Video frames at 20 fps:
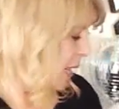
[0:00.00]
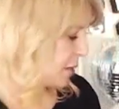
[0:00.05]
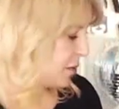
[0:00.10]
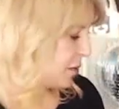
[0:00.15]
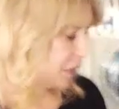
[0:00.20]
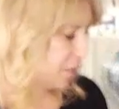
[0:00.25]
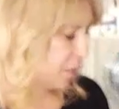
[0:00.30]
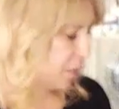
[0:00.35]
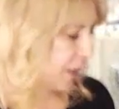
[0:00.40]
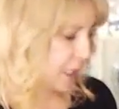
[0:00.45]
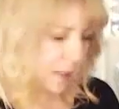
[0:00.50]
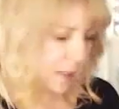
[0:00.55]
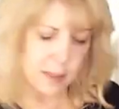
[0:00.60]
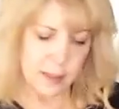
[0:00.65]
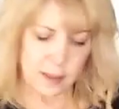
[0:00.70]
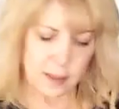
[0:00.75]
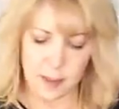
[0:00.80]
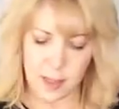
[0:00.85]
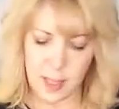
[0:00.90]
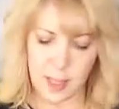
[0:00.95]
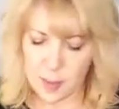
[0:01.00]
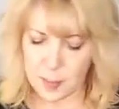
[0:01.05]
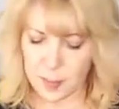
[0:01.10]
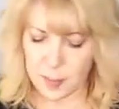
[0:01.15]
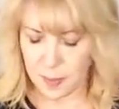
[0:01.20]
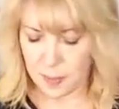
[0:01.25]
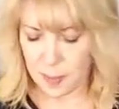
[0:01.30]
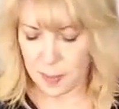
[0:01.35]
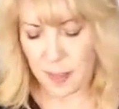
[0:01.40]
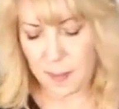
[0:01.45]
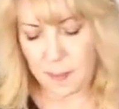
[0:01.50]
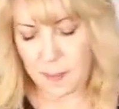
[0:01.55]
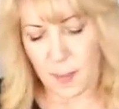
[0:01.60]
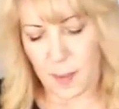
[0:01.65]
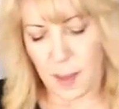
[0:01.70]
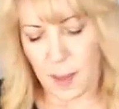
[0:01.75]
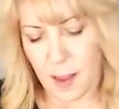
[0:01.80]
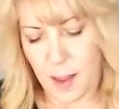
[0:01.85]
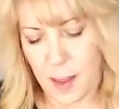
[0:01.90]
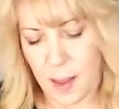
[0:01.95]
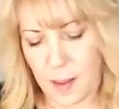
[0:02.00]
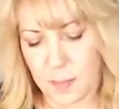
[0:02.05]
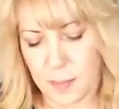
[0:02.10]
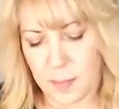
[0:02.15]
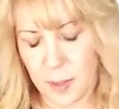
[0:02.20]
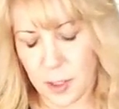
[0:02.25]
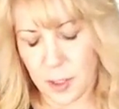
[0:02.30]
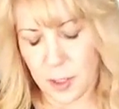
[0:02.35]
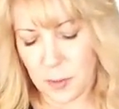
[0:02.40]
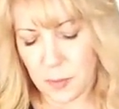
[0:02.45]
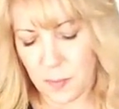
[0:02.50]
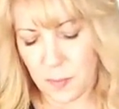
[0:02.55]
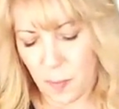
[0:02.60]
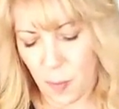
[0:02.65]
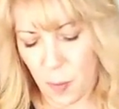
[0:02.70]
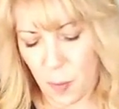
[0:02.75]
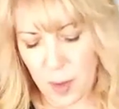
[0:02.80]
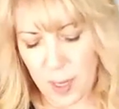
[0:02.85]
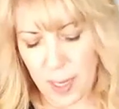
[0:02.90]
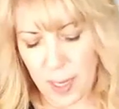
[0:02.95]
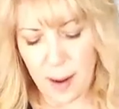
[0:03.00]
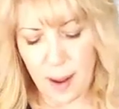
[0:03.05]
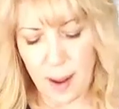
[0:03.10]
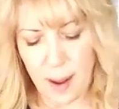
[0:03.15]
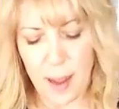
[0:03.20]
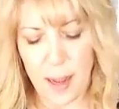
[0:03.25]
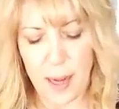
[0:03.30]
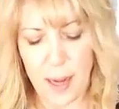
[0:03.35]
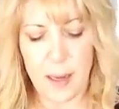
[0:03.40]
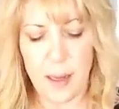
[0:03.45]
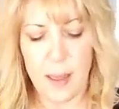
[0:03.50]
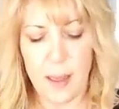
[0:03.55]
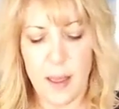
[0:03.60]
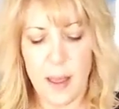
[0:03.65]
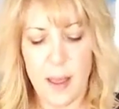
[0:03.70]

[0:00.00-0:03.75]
I just picked this up, um, two forty nine.